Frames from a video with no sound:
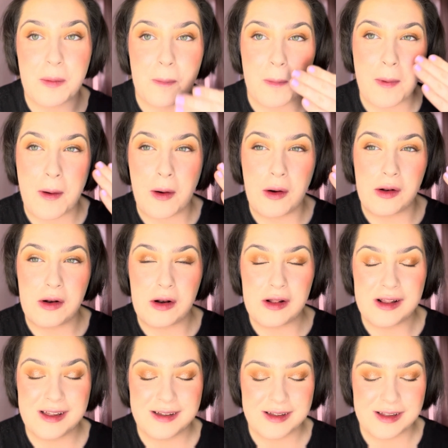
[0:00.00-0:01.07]

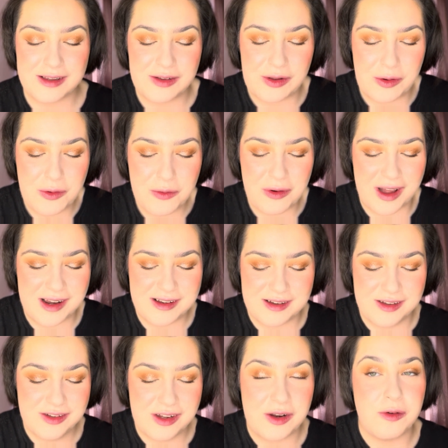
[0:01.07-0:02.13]
pearl glow. I
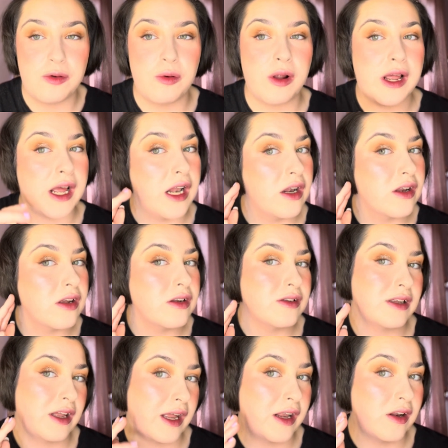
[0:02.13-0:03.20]
don't know, like, I
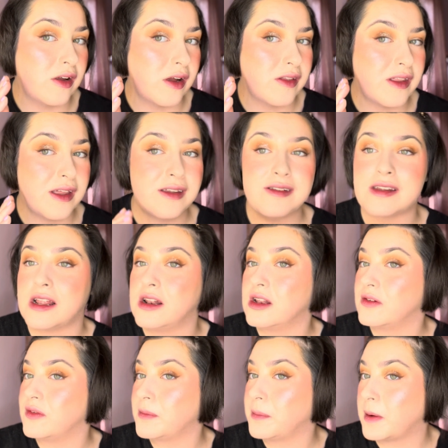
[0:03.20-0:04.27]
like, look at this, I
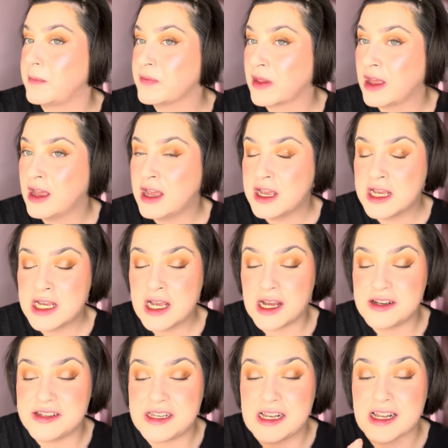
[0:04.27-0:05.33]
love it, but I
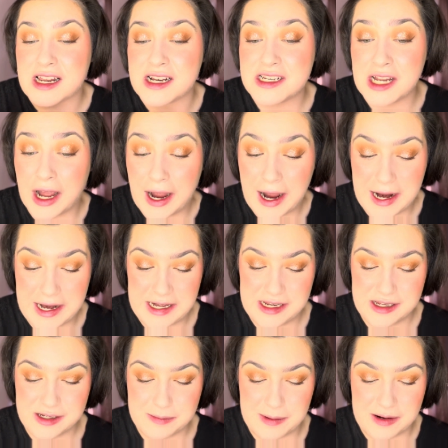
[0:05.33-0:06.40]
just need like a
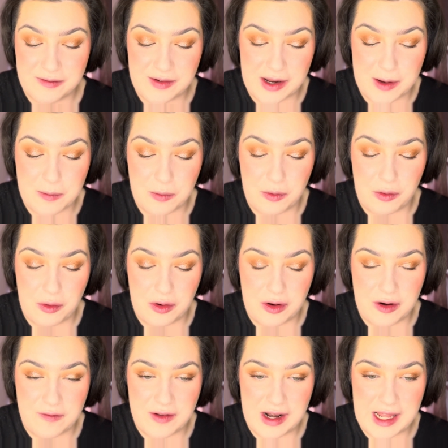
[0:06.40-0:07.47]
tiniest bit of like more
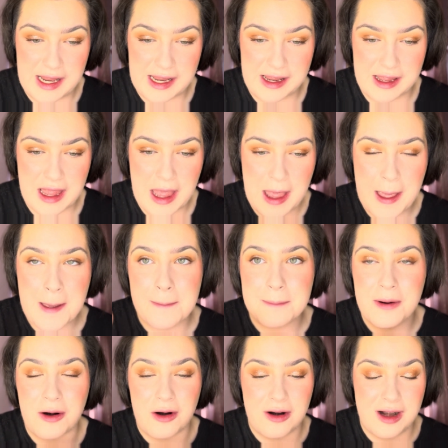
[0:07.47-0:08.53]
of a like
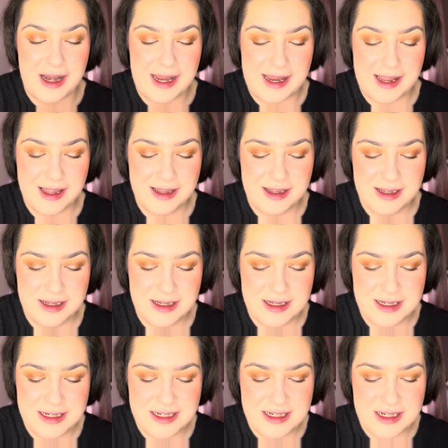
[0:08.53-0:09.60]
pearly
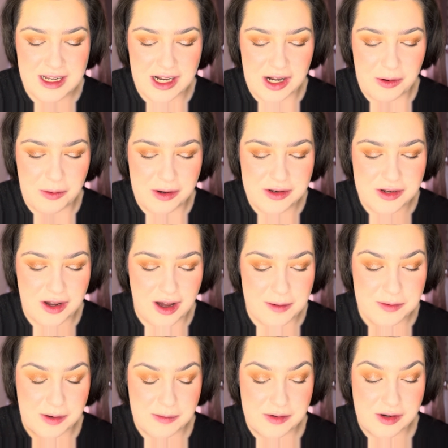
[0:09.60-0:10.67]
glow on top.
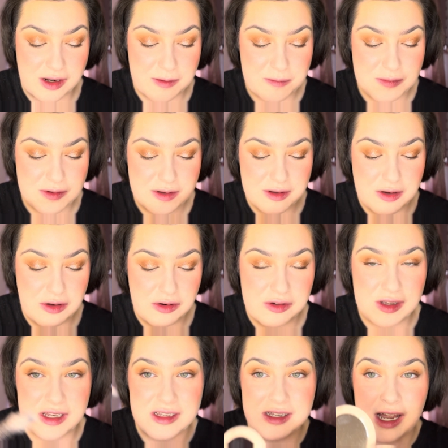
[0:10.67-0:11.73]
So I'm just gonna use
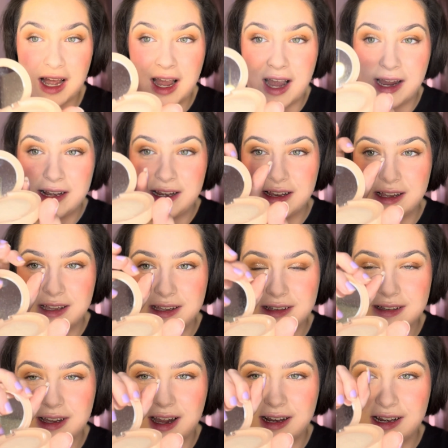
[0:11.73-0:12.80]
the
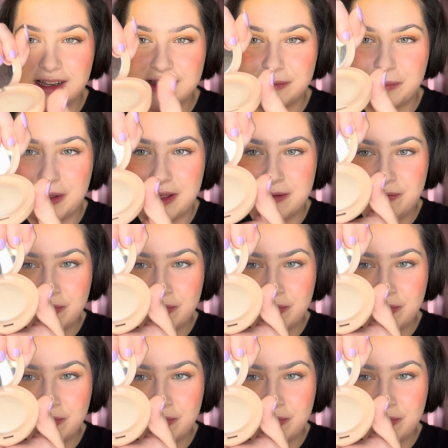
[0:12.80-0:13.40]
tiniest bit